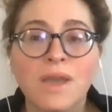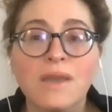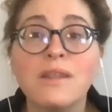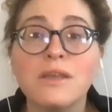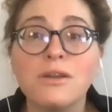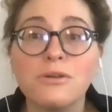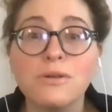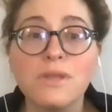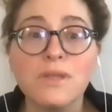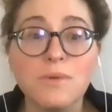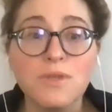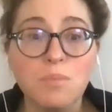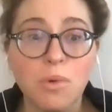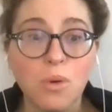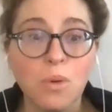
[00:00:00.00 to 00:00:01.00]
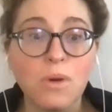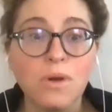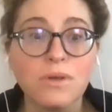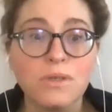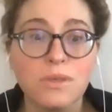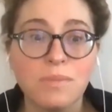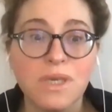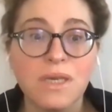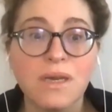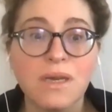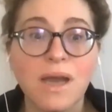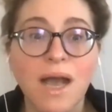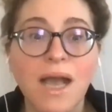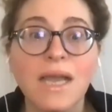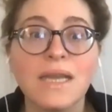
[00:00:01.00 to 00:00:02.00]
I literally was born to be a
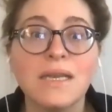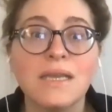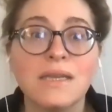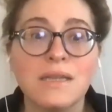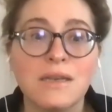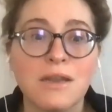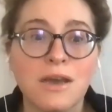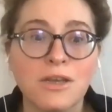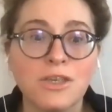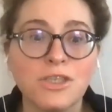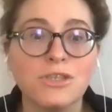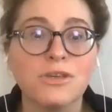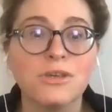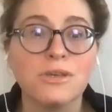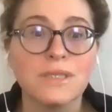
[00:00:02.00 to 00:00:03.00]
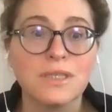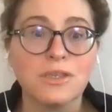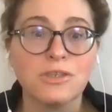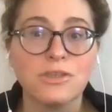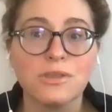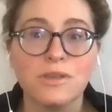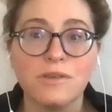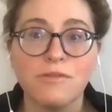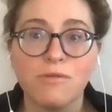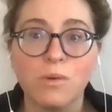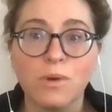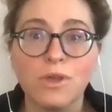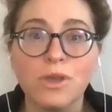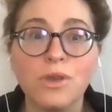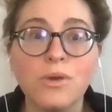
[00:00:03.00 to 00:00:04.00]
guide and an usher, essentially,
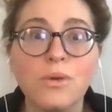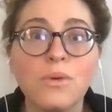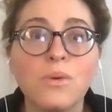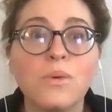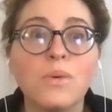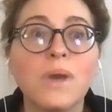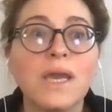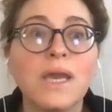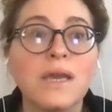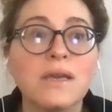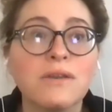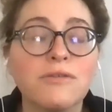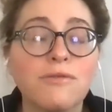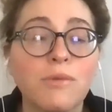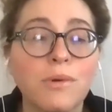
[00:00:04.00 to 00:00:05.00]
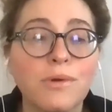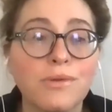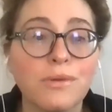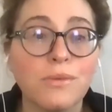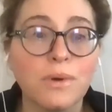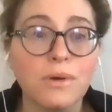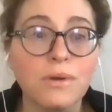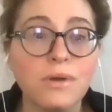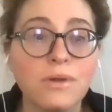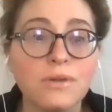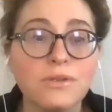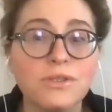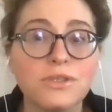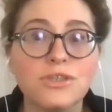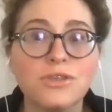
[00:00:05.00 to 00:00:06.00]
for you and for the
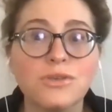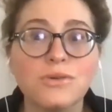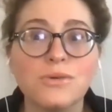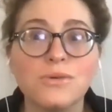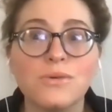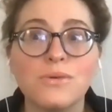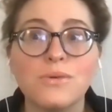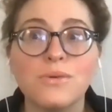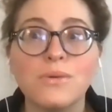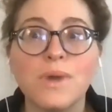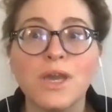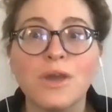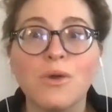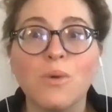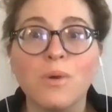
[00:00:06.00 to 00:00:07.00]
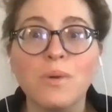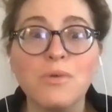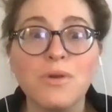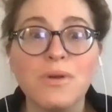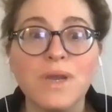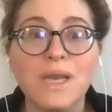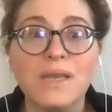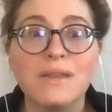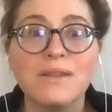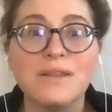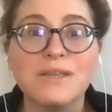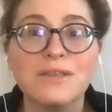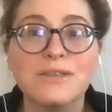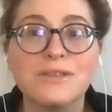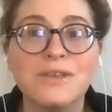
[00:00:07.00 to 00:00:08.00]
world, to incorporate
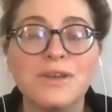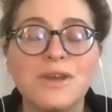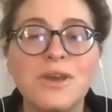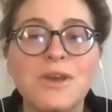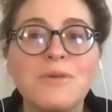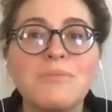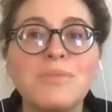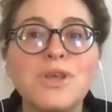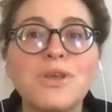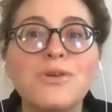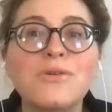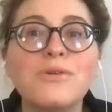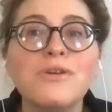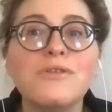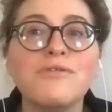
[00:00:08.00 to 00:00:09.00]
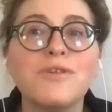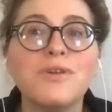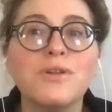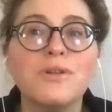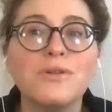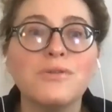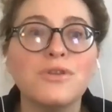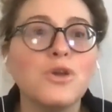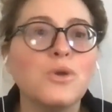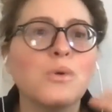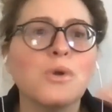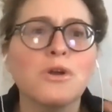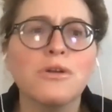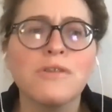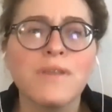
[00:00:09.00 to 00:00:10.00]
this beautiful
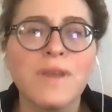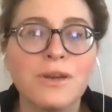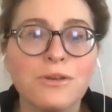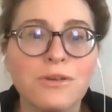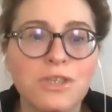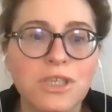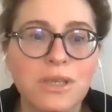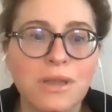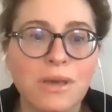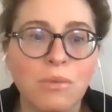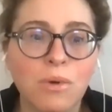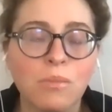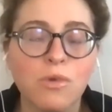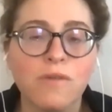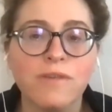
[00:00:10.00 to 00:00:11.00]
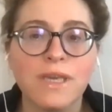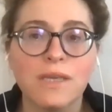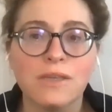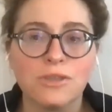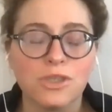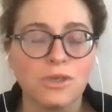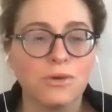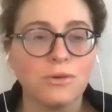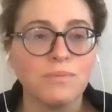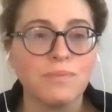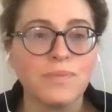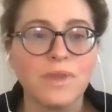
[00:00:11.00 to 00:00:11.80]
new earth energy that we're moving into.